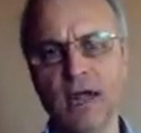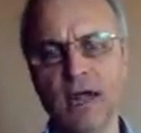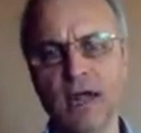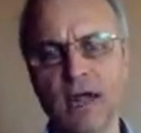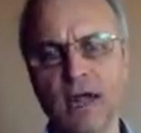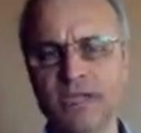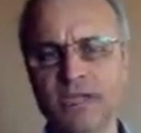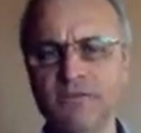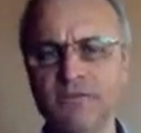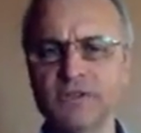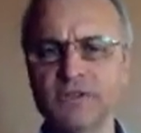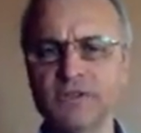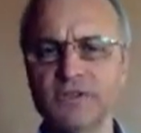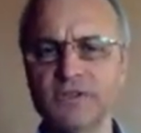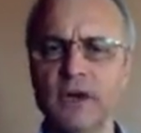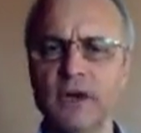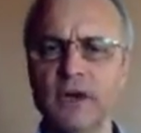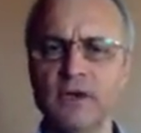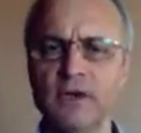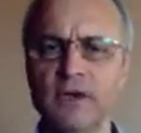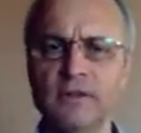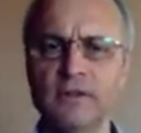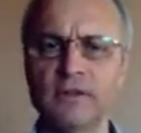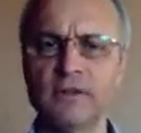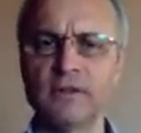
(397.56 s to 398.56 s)
I don't give a
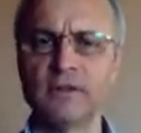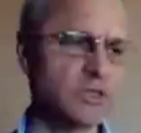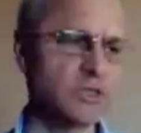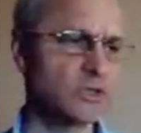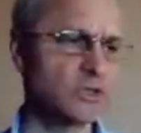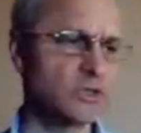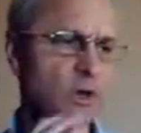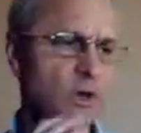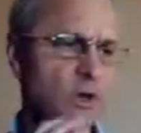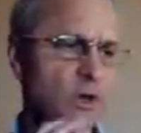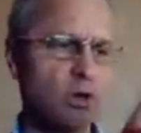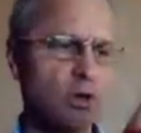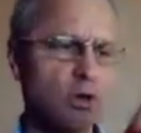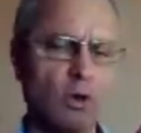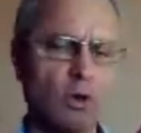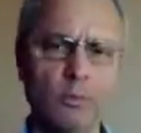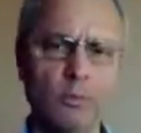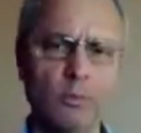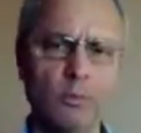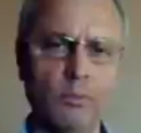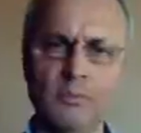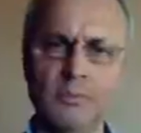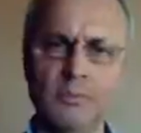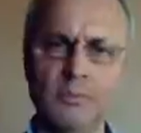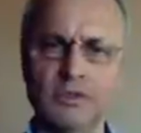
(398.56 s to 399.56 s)
darn. They'll just go to
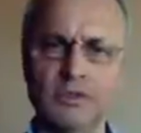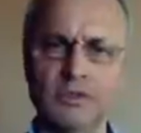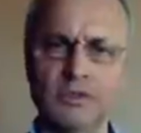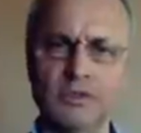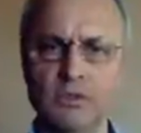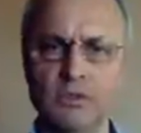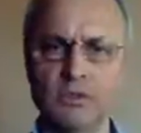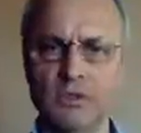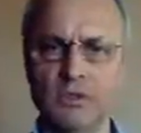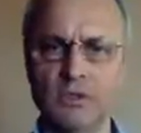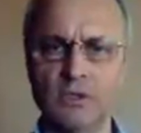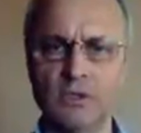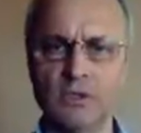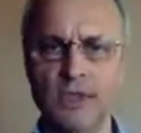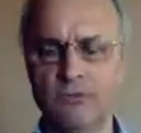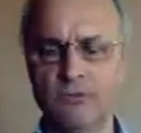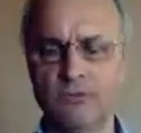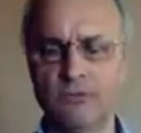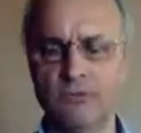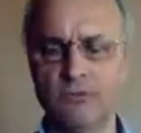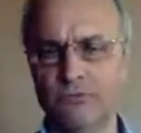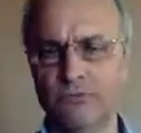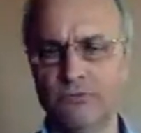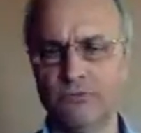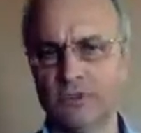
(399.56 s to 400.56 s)
Obama's
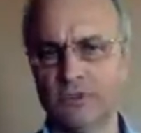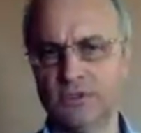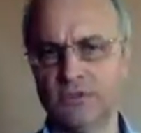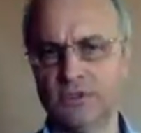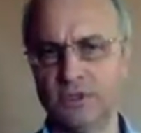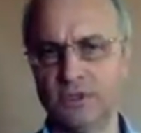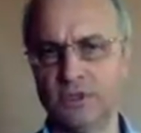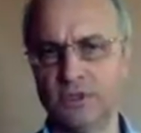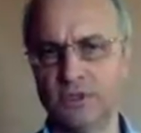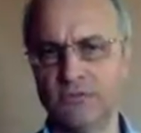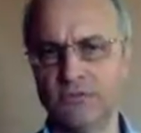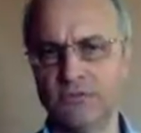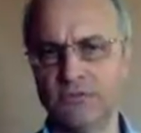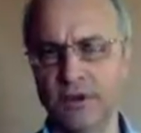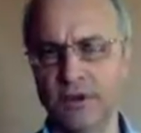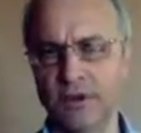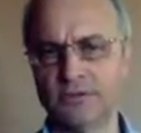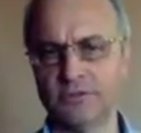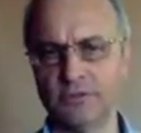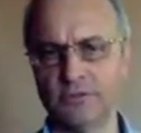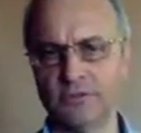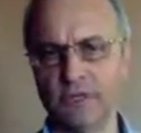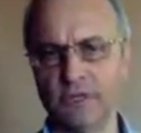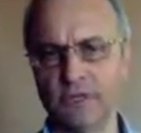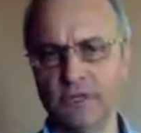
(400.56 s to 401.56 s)
lake of
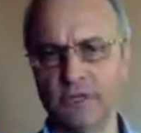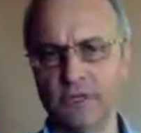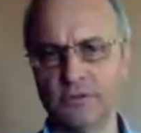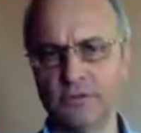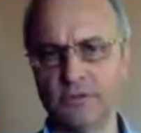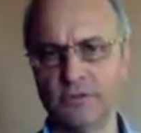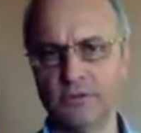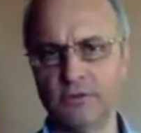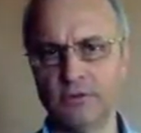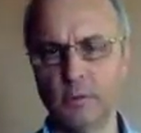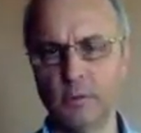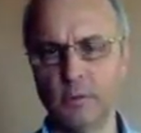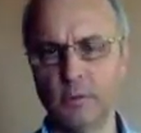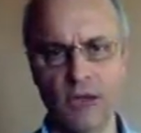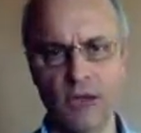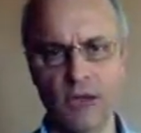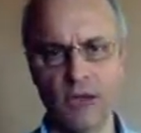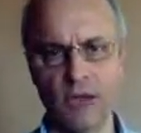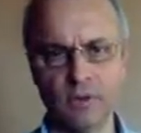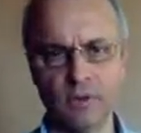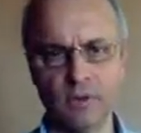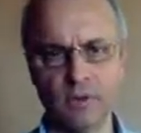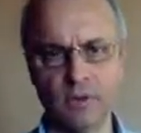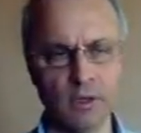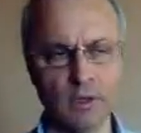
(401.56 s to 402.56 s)
fire and sulfur of the
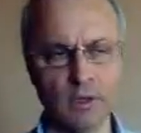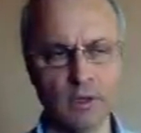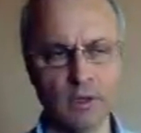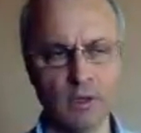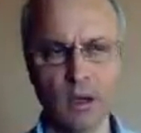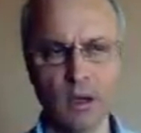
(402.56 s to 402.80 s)
Bible.